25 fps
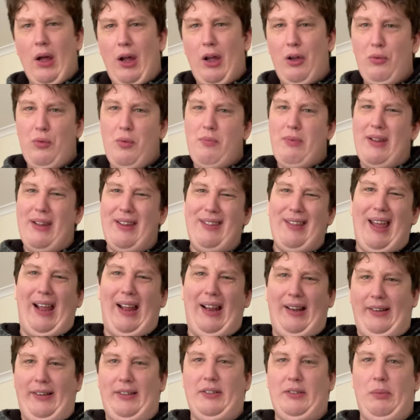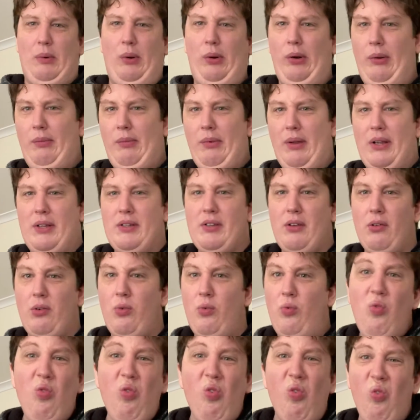I won't be that disappointed because I
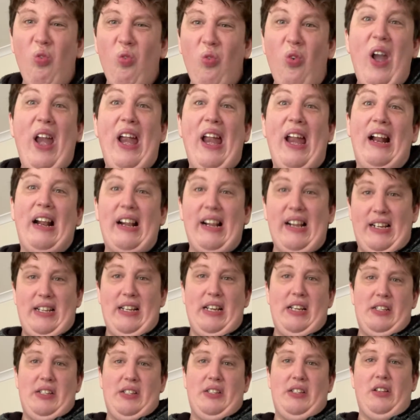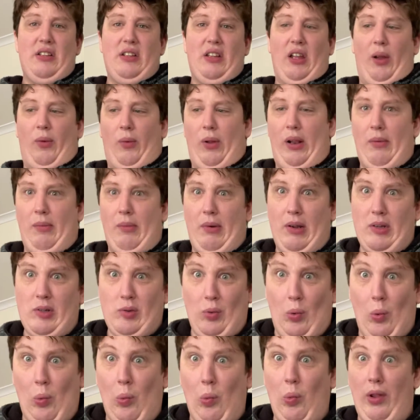can really taste it that well
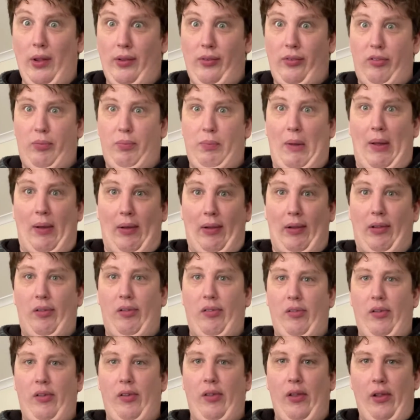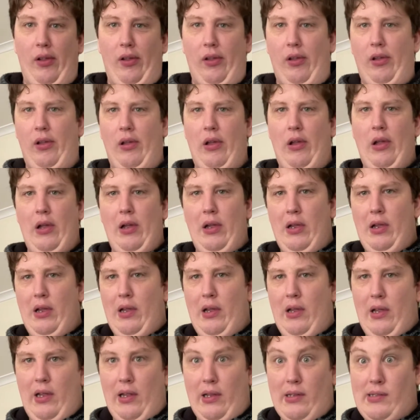amongst all the spice and the
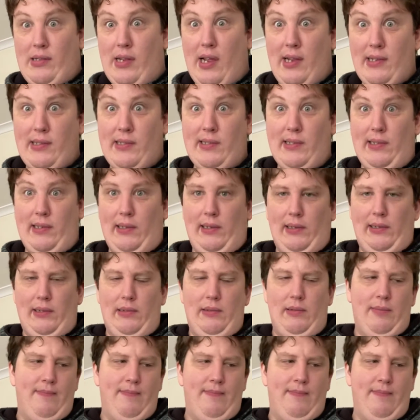intensity.